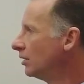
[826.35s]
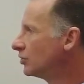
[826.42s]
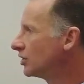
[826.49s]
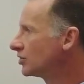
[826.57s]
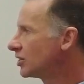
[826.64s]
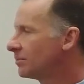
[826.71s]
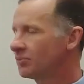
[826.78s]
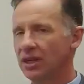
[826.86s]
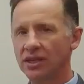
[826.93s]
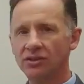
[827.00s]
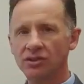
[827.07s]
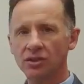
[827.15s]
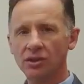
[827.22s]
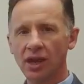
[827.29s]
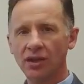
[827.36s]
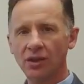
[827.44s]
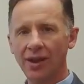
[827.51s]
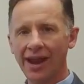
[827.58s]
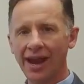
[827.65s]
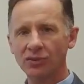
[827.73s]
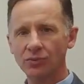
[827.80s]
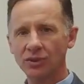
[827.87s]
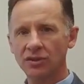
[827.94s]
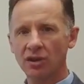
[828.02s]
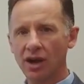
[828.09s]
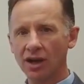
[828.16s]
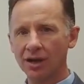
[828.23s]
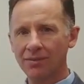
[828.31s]
Just some things that, as we
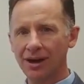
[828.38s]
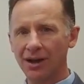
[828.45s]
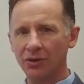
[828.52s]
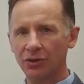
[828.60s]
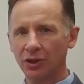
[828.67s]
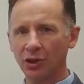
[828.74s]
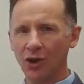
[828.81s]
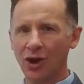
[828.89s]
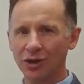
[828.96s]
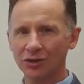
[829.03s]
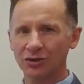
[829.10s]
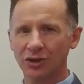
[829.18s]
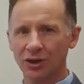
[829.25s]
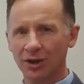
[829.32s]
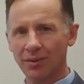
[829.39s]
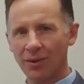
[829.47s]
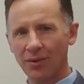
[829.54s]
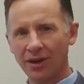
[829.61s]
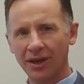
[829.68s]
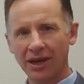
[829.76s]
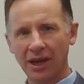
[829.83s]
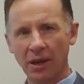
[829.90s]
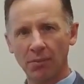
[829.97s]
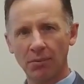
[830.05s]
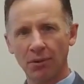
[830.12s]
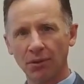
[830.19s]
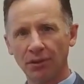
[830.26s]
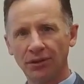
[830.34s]
talk about the long term, I want to kind of
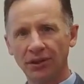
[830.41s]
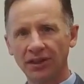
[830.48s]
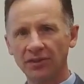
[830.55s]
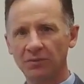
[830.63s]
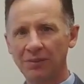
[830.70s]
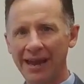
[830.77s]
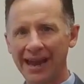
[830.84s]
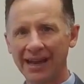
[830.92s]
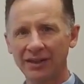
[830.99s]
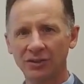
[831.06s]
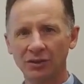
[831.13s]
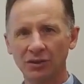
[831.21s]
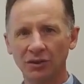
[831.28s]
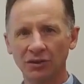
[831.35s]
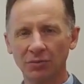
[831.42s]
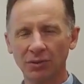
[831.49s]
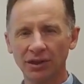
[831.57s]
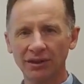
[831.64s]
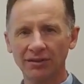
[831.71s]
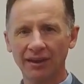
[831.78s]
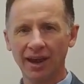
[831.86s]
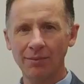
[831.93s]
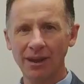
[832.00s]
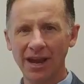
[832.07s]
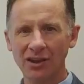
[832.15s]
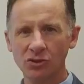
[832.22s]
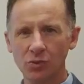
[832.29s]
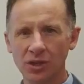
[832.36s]
pull things back to the springtime
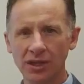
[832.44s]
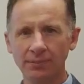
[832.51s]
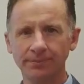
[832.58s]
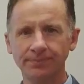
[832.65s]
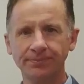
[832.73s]
as we